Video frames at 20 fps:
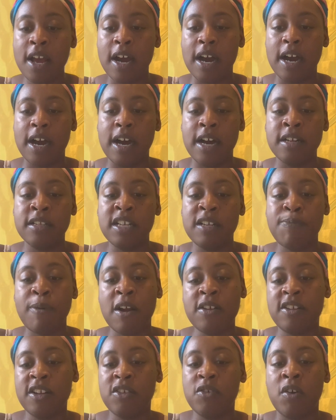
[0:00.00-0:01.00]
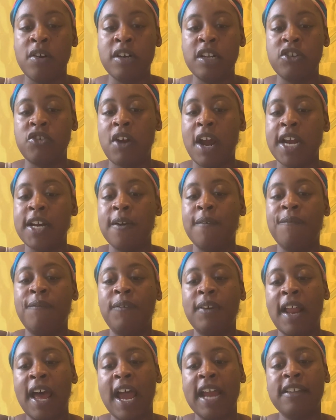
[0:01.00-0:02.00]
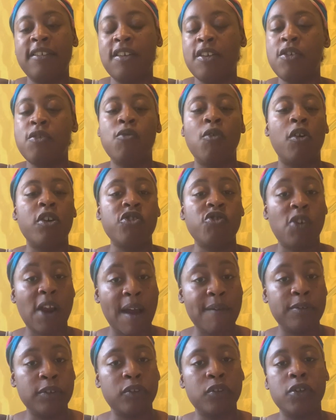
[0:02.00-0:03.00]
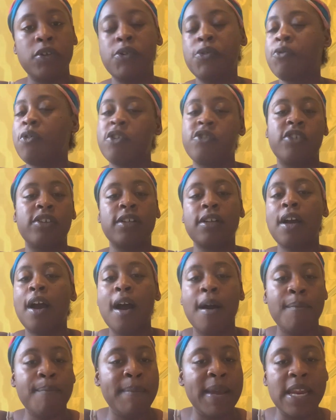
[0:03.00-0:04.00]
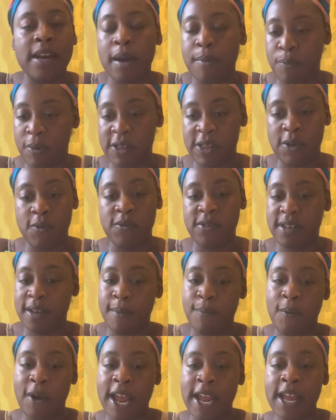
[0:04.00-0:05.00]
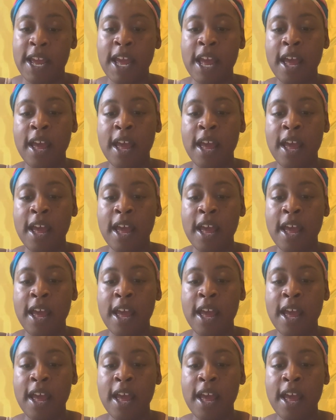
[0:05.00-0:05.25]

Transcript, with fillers: This person is going to try to fly to you or travel to you or just come meet up with you some way.